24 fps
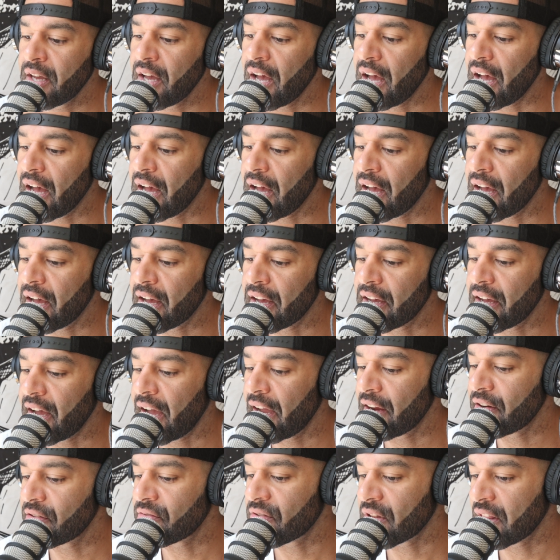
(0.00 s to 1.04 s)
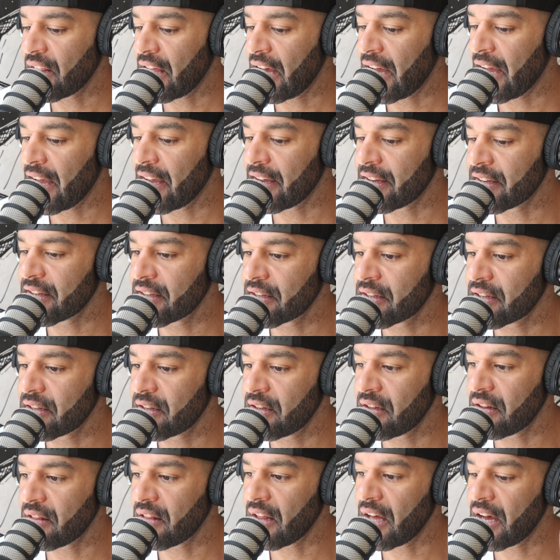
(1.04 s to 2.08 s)
I rely
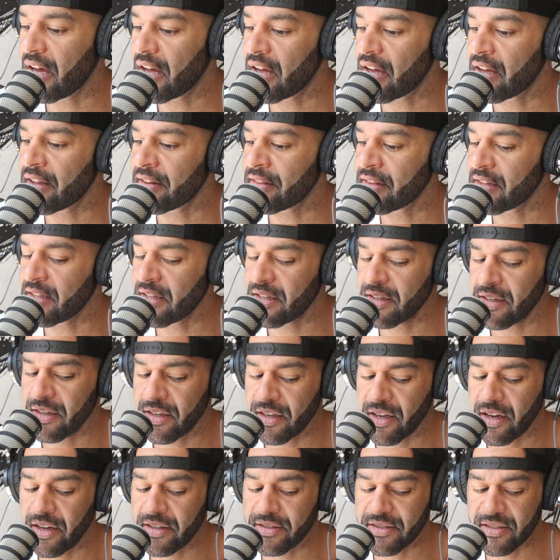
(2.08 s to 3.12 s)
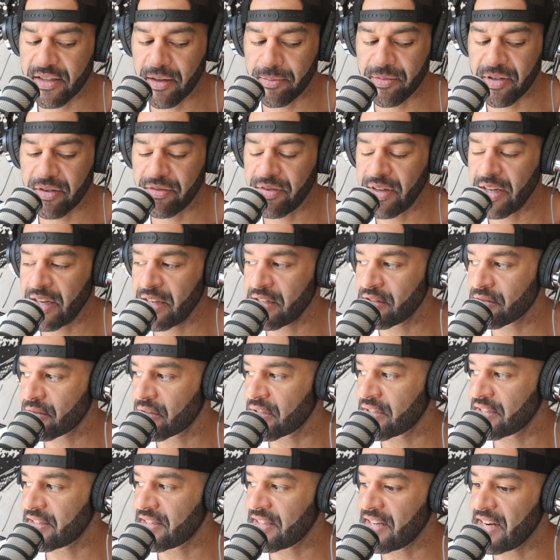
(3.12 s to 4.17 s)
a lot on the concept of
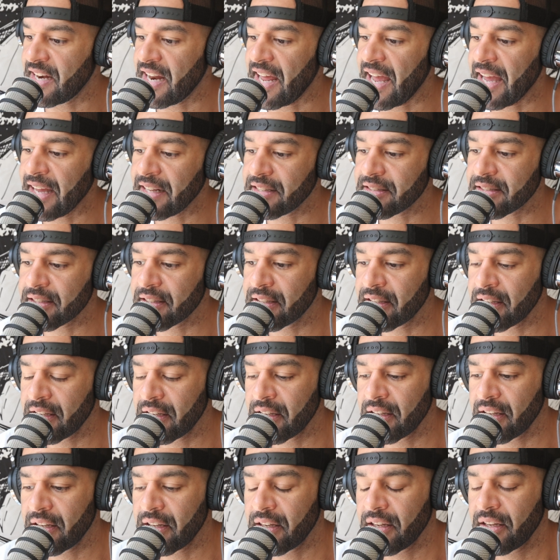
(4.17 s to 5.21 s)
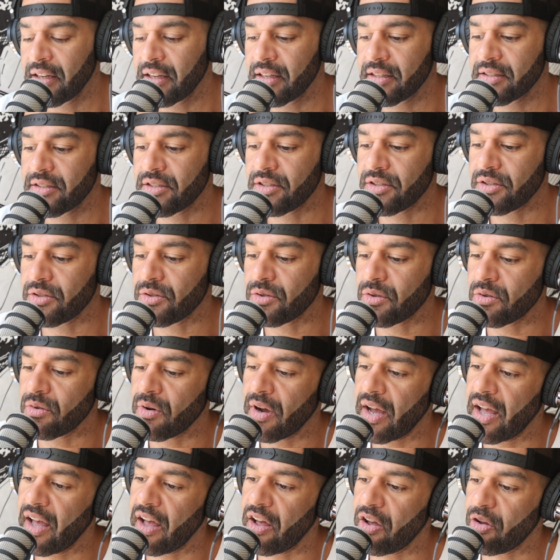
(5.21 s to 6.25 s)
Indra's net
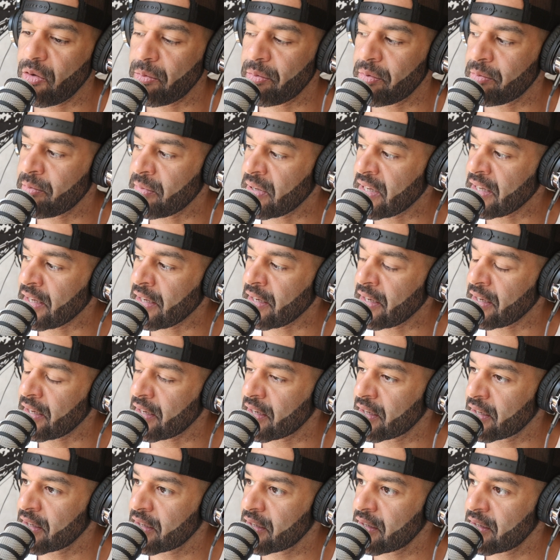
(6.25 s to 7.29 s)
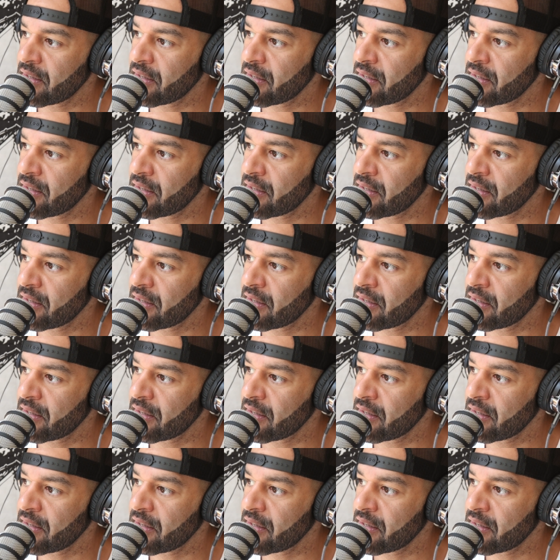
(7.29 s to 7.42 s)
to help me